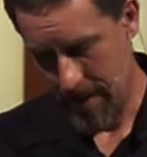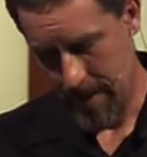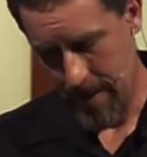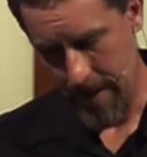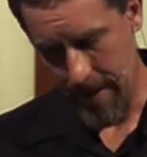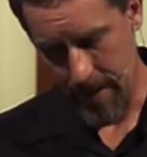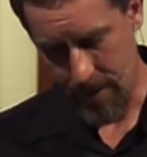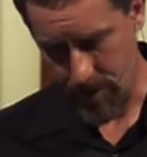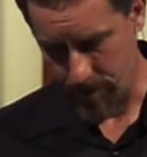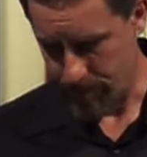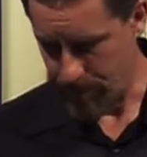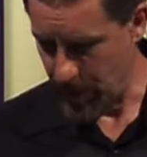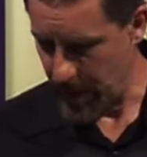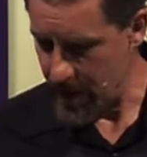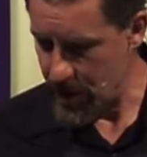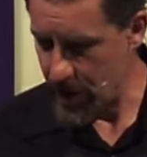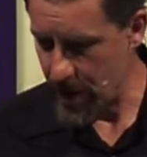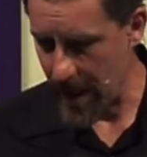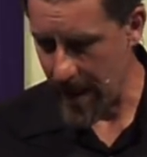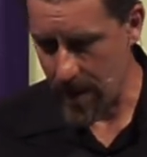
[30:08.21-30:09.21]
He doesn't
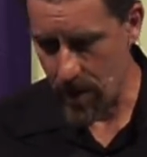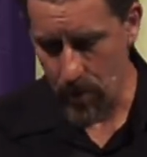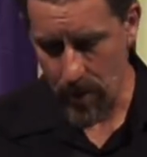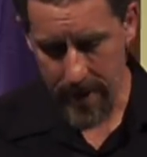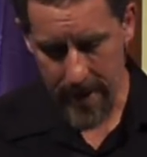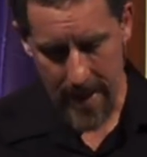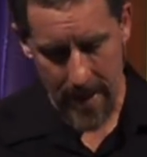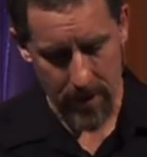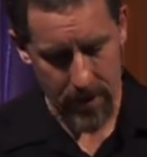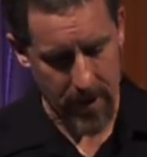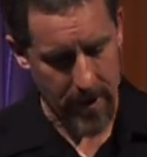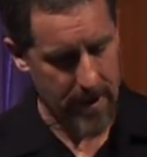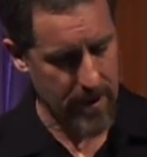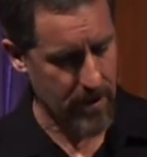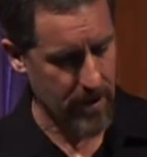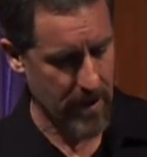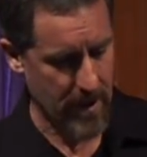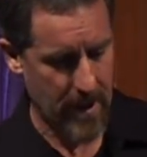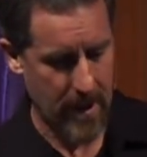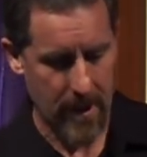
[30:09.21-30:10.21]
preach to anyone else. He
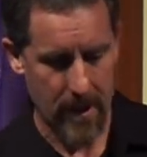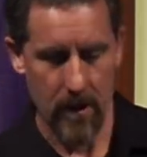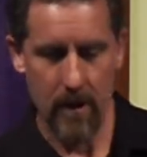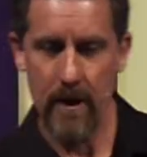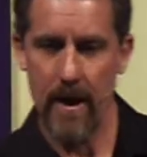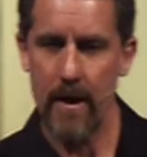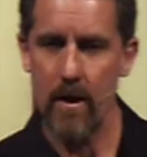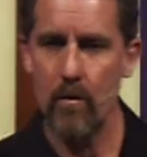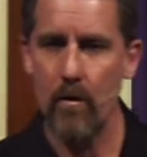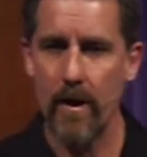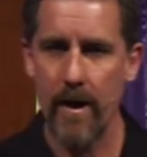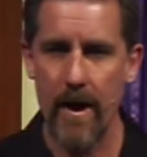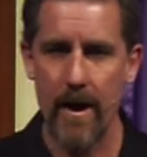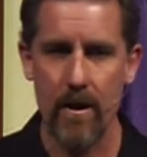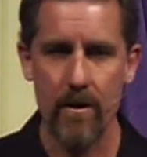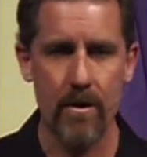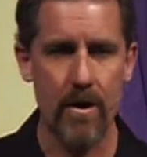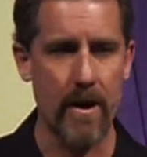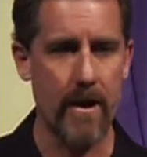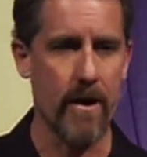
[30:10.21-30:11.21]
doesn't heal anyone
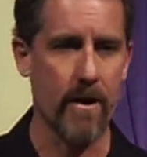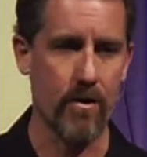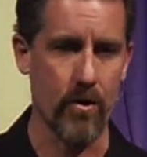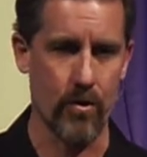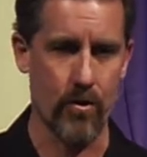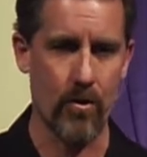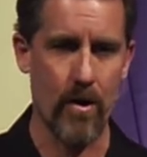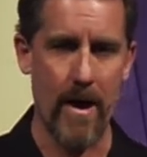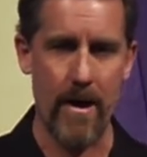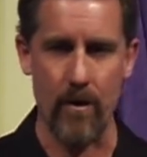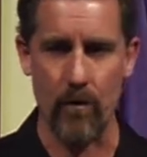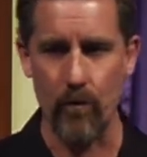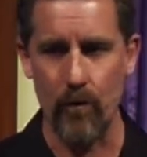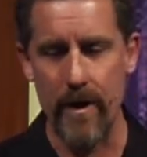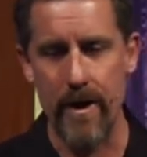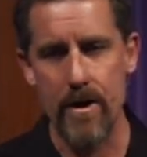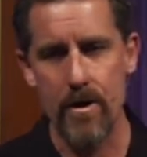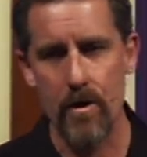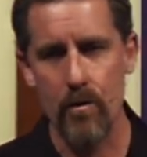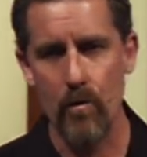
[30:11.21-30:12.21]
else. He doesn't try to
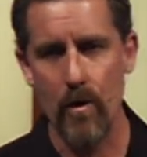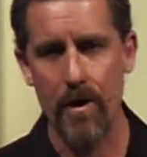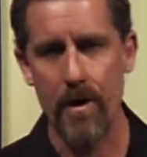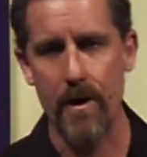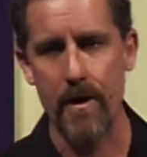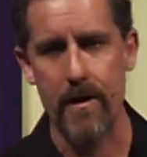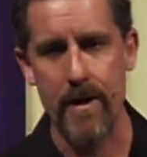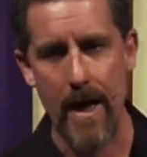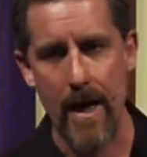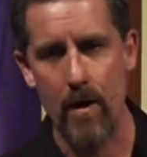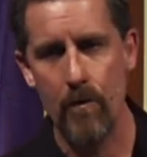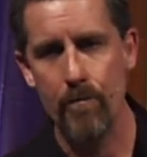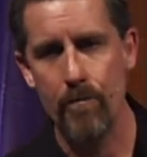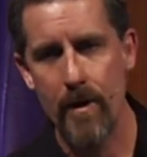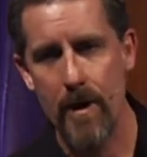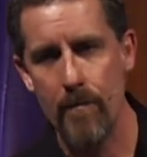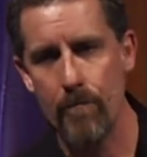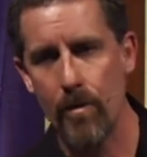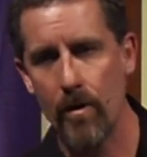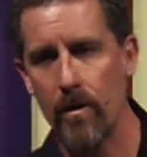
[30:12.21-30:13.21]
reason with the town
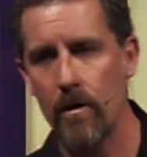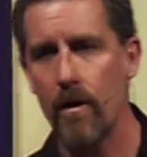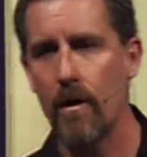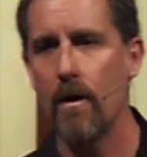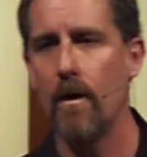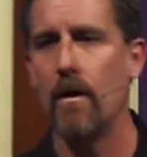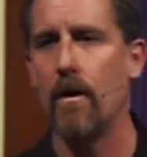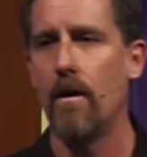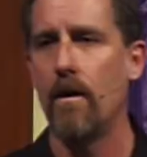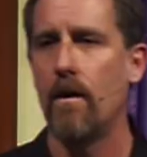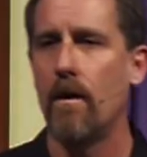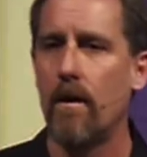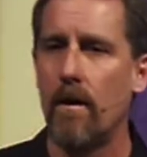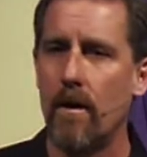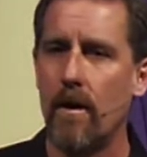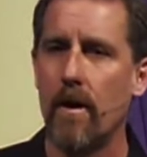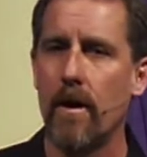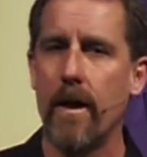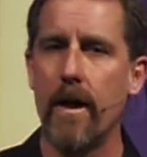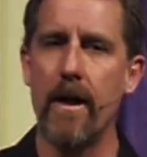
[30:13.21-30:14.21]
people.
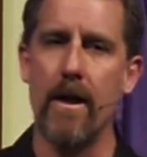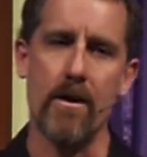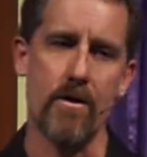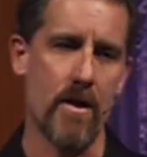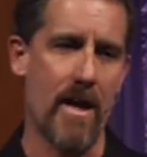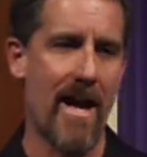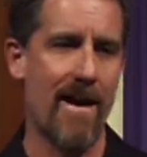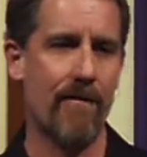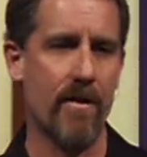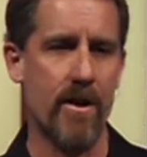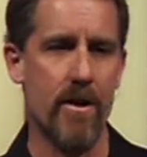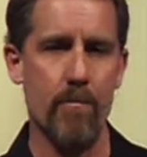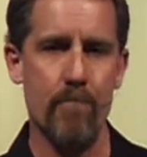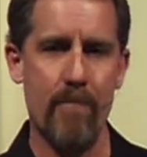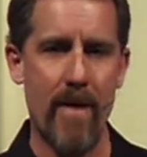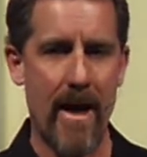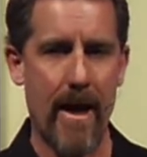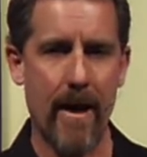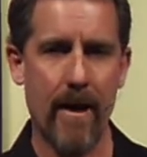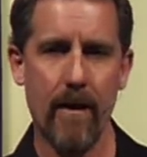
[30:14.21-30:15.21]
He doesn't have a
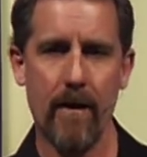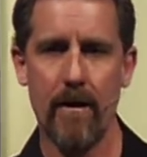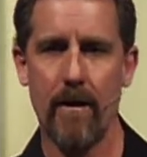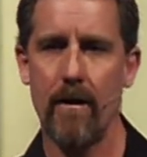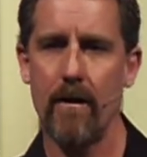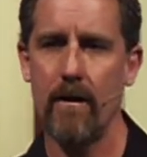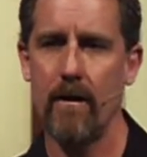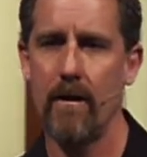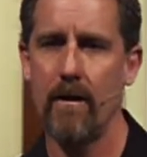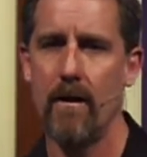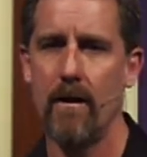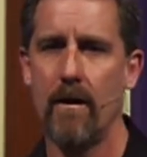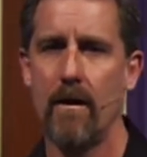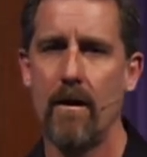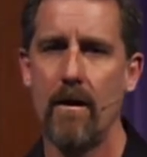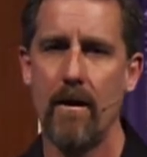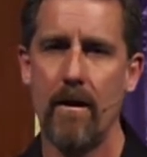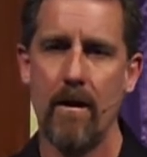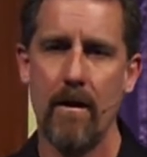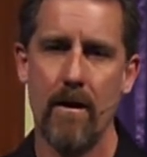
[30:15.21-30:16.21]
debate.
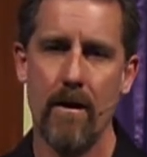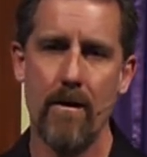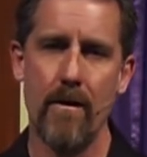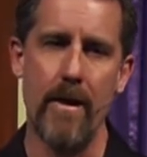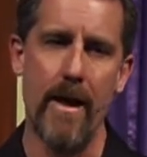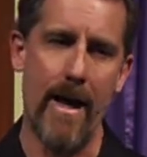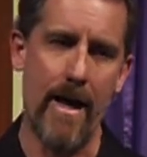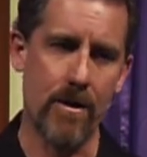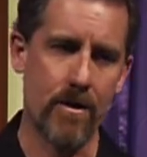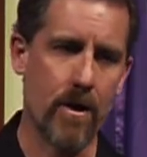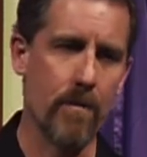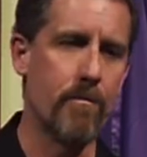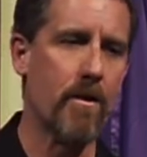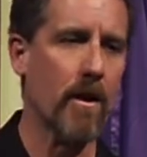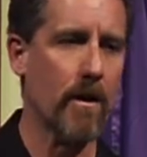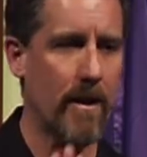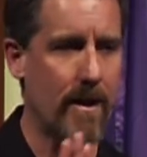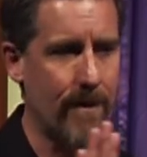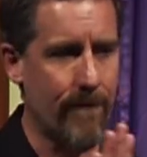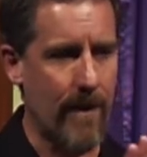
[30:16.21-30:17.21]
They ask him to
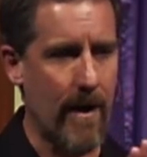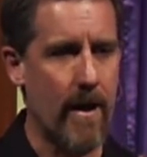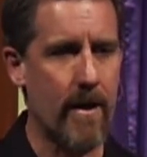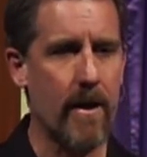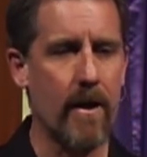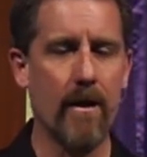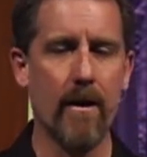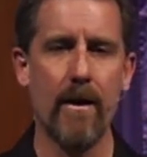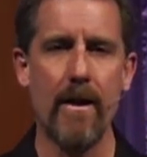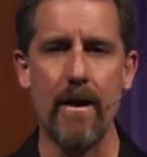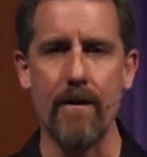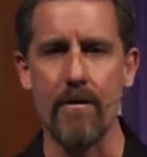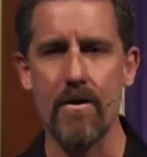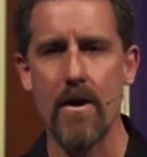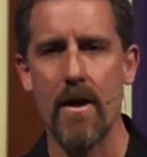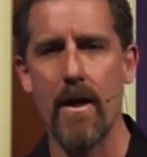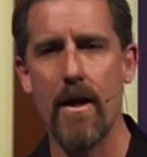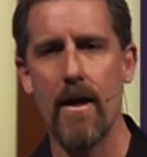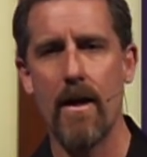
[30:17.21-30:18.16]
leave, and he leaves.